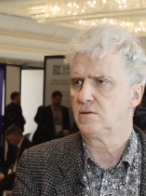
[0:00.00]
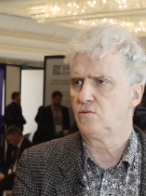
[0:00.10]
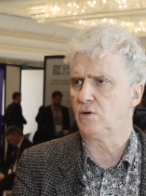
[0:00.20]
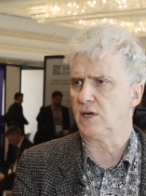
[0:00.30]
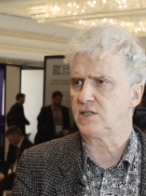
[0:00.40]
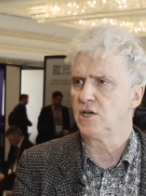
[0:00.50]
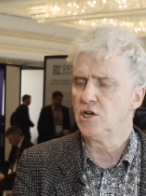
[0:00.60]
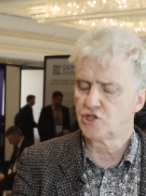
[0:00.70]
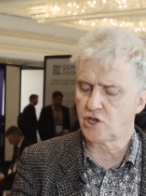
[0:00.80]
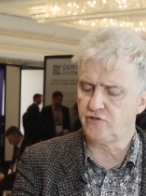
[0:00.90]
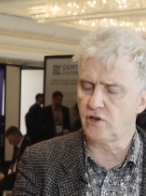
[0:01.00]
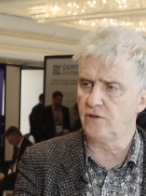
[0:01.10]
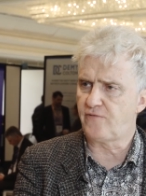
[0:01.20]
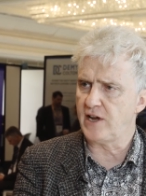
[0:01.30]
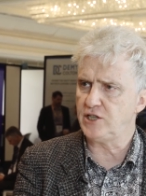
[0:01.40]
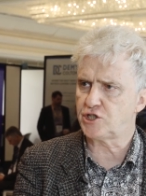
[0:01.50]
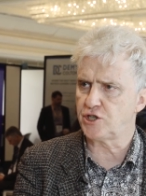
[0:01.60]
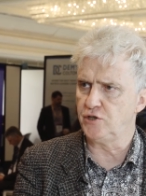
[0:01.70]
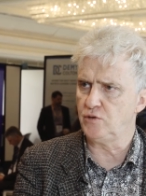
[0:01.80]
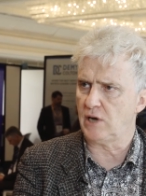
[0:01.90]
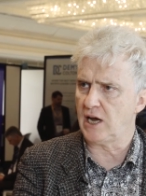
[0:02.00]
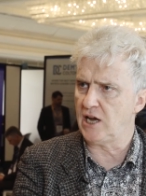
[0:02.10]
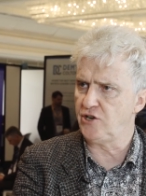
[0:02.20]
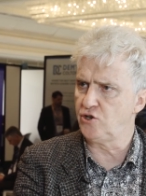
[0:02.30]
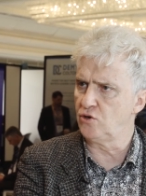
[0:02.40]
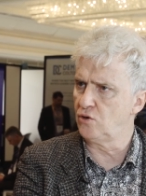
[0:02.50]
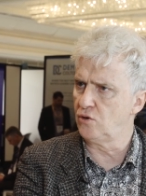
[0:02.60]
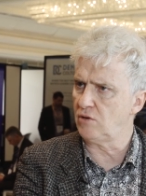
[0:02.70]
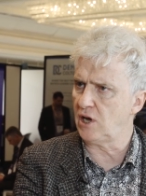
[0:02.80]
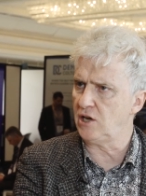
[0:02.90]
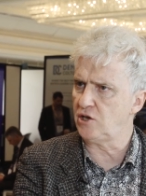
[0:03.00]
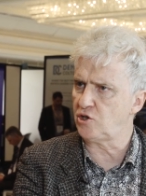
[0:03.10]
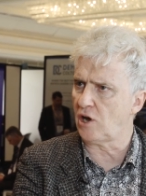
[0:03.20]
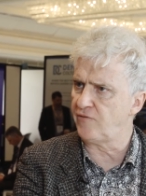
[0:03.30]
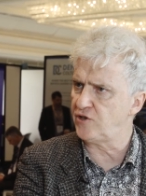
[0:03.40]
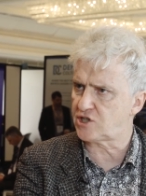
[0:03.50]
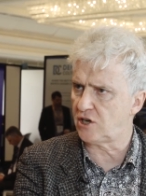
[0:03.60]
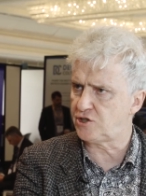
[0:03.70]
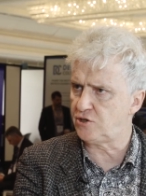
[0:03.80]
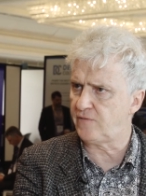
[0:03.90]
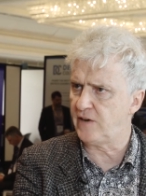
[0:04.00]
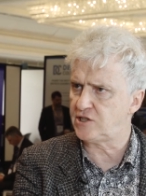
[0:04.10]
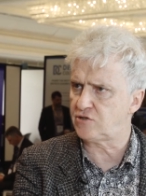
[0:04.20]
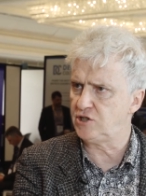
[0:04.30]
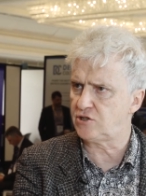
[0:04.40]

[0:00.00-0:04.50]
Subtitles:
Right. So you've done the phase 2, and have you started your phase 3